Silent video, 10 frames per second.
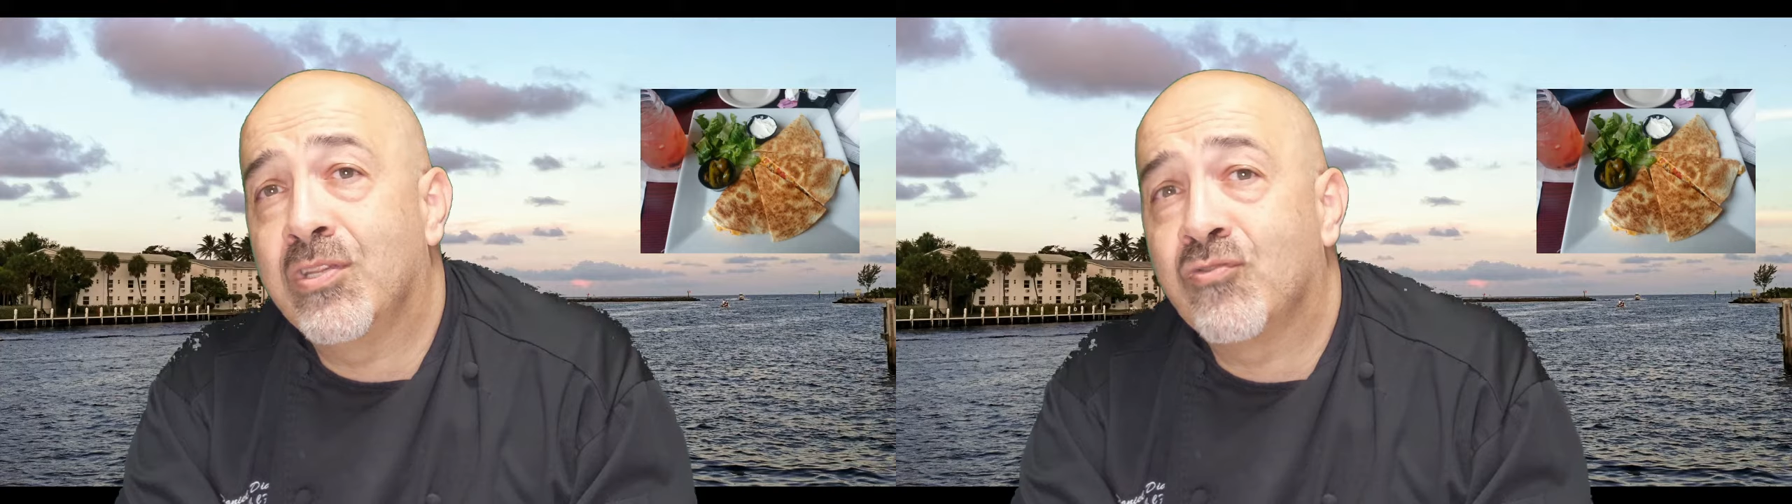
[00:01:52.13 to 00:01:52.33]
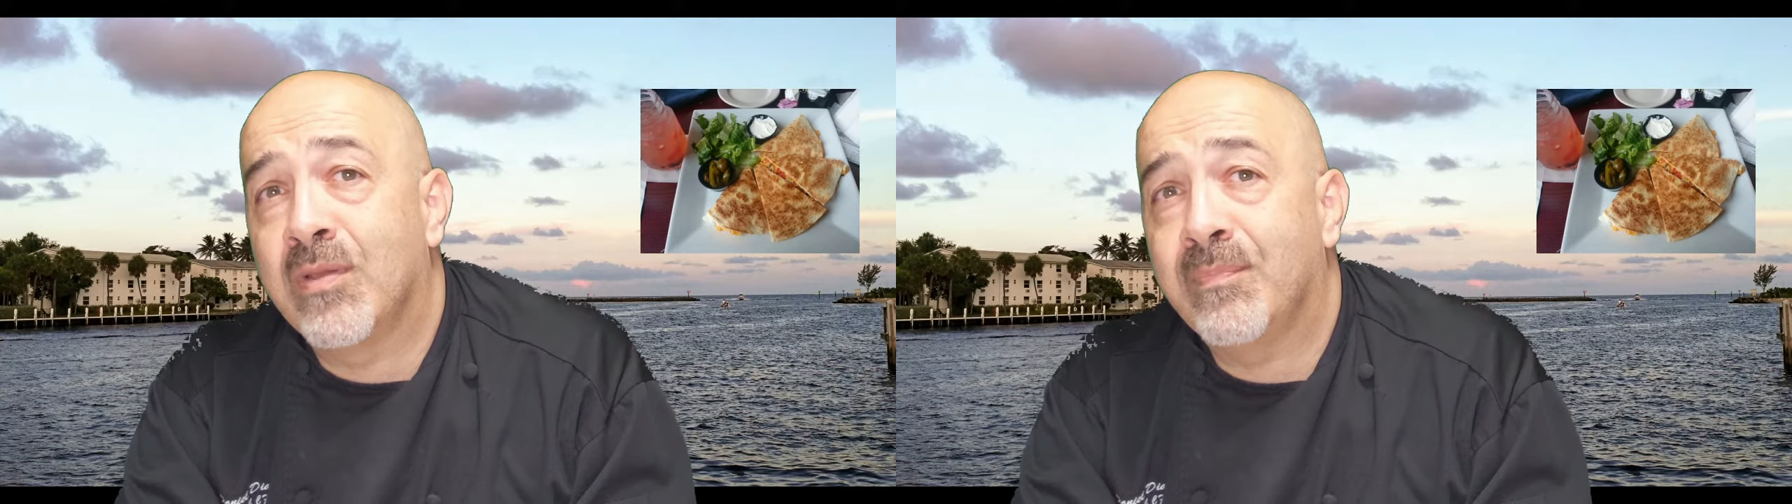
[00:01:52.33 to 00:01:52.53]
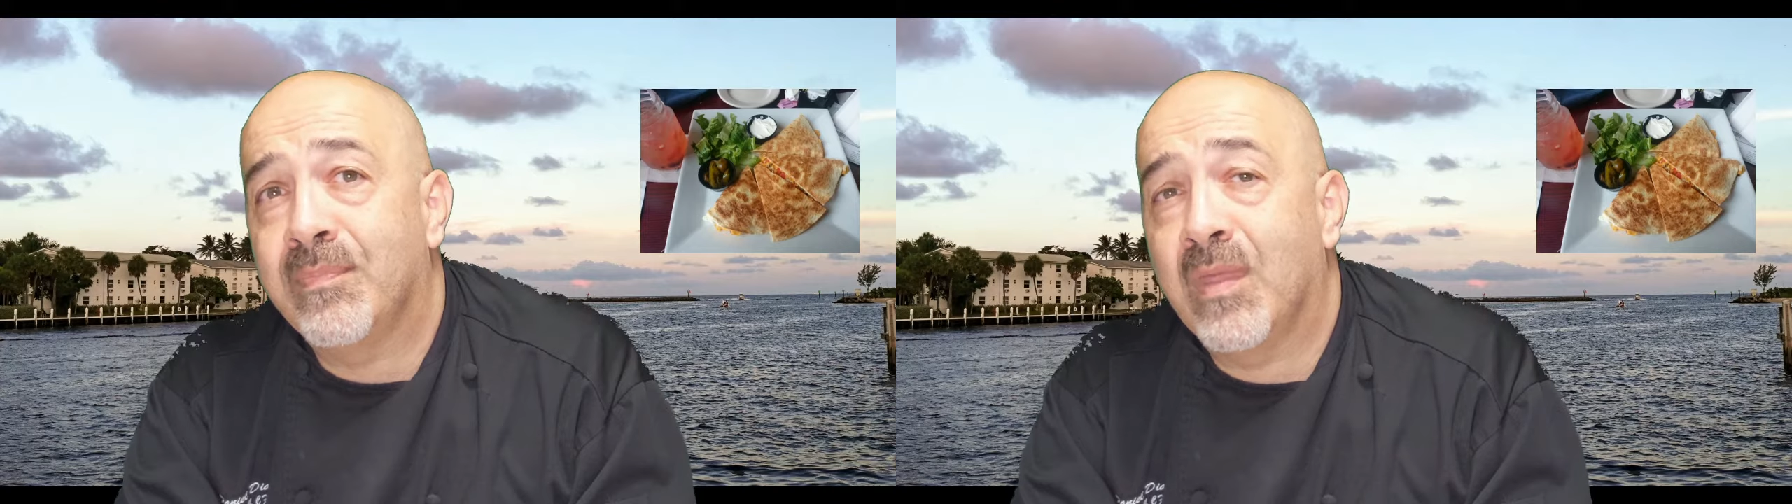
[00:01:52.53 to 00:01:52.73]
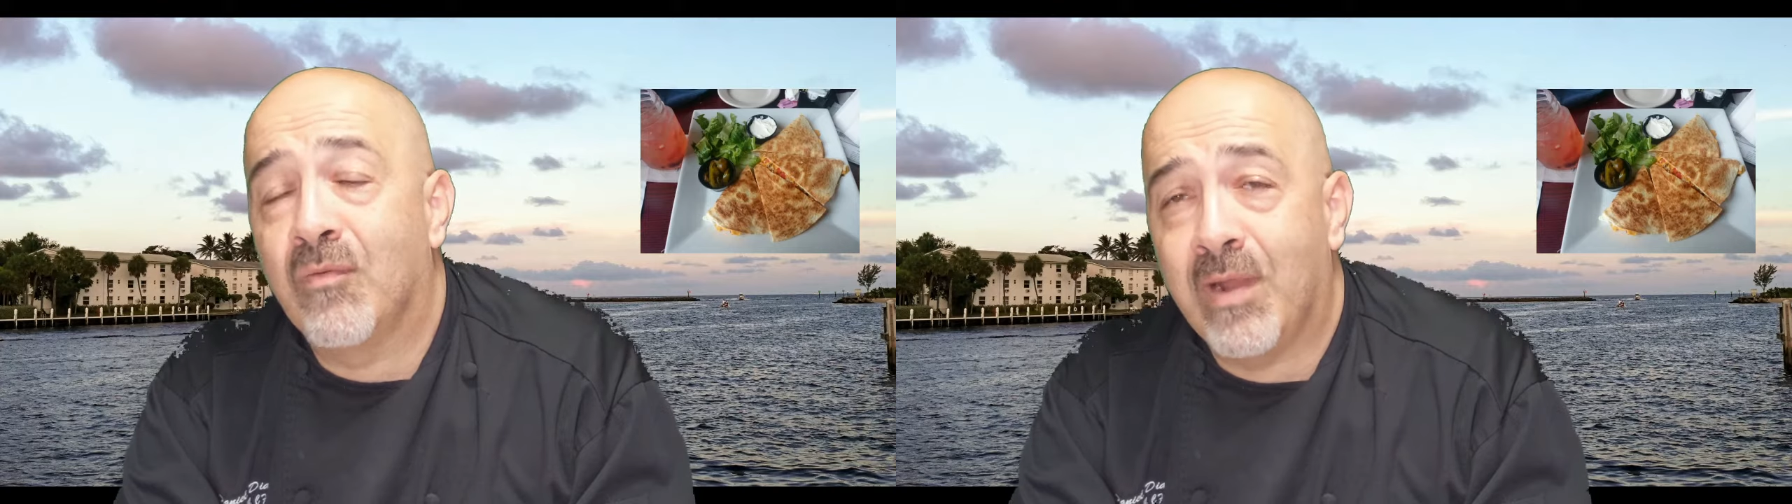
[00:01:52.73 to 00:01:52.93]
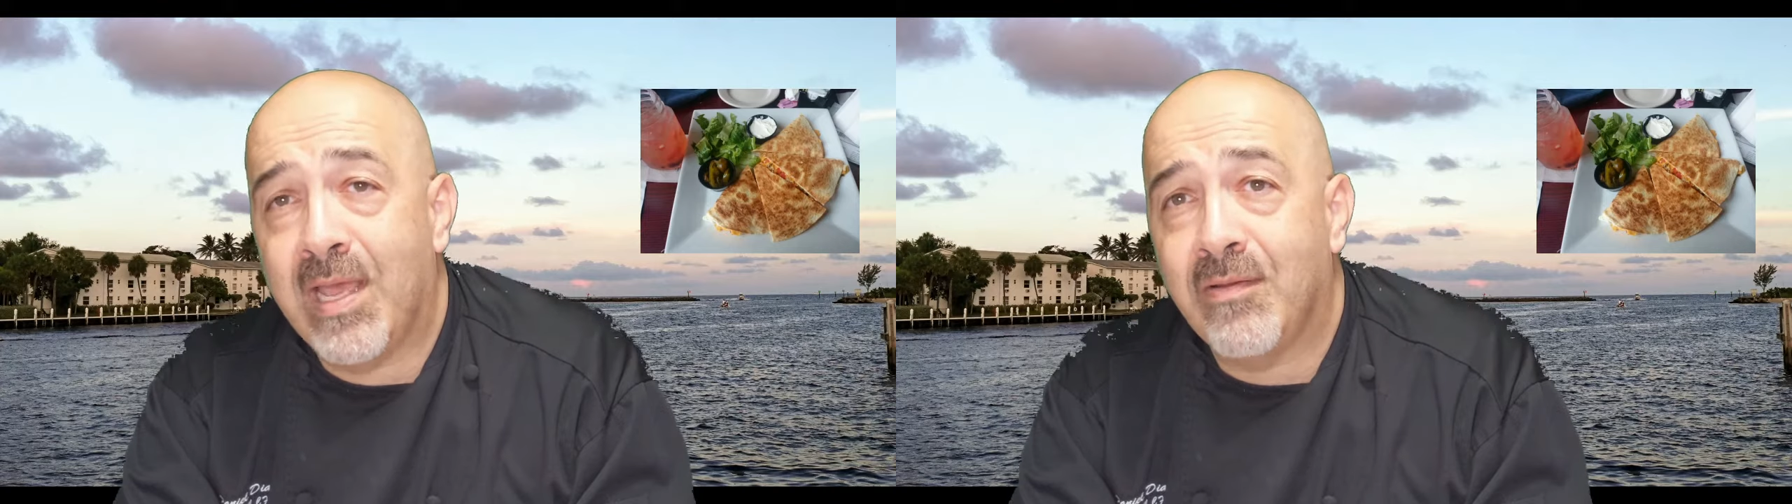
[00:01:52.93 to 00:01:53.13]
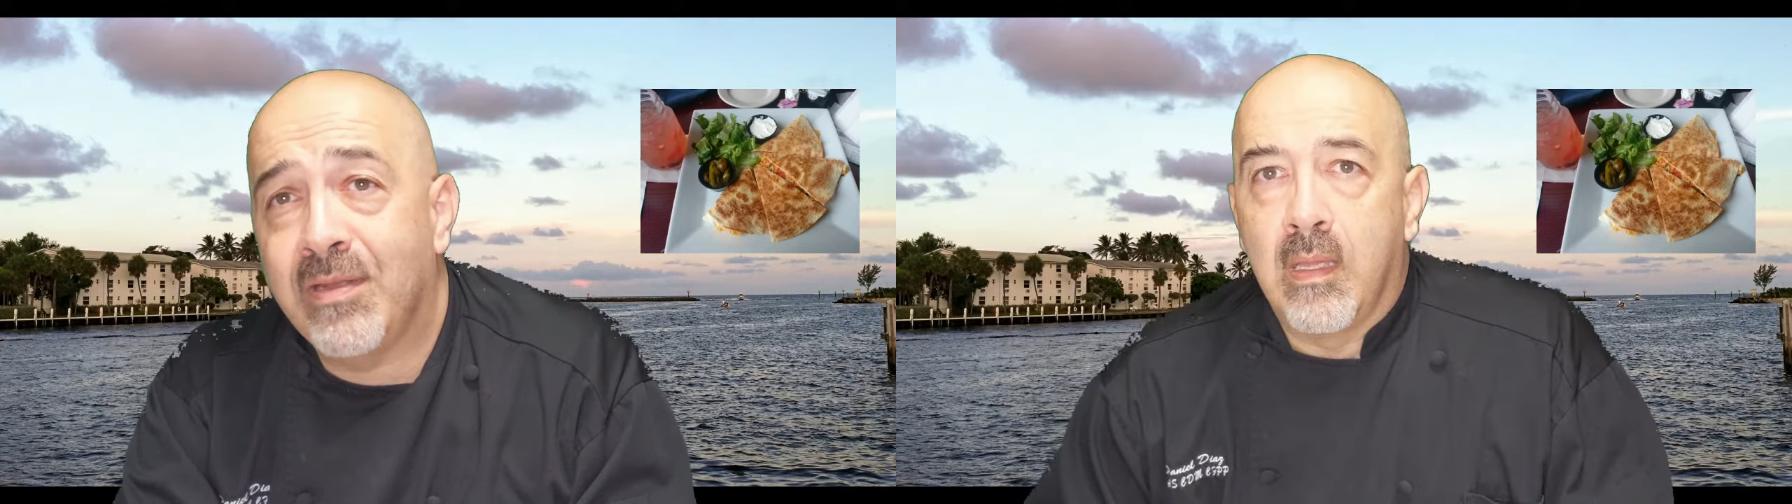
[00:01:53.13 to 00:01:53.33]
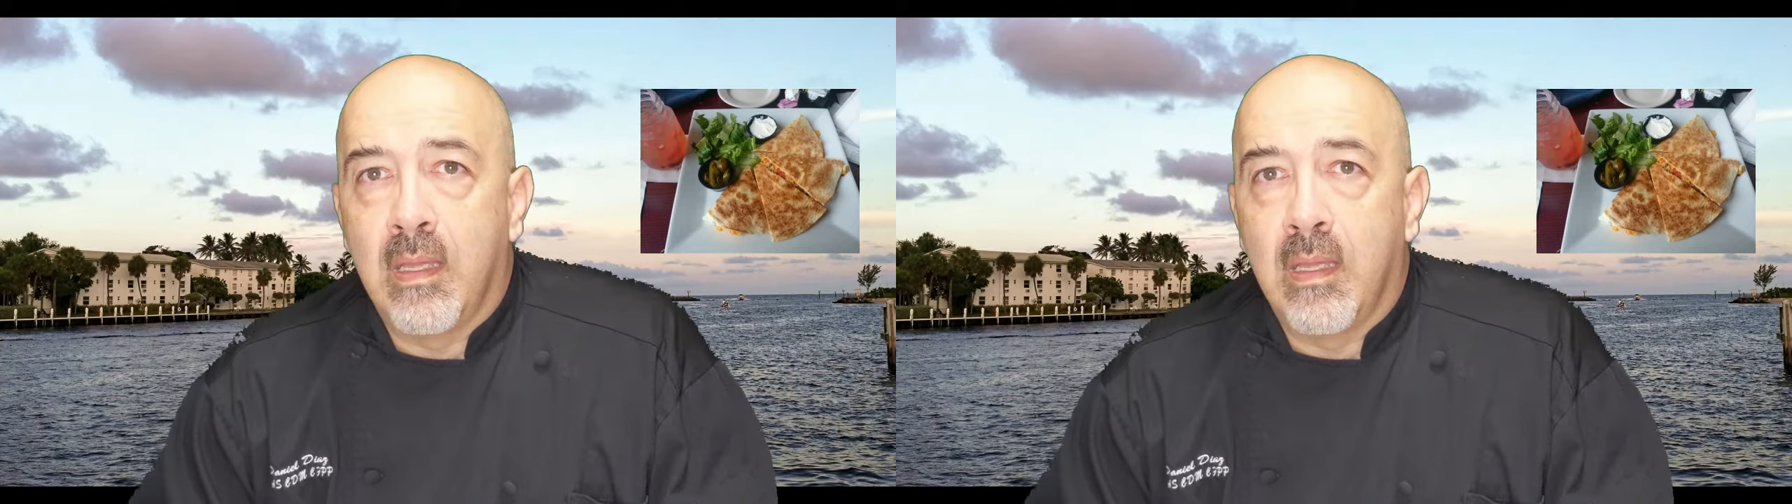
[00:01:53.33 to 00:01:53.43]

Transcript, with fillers: shrimp around.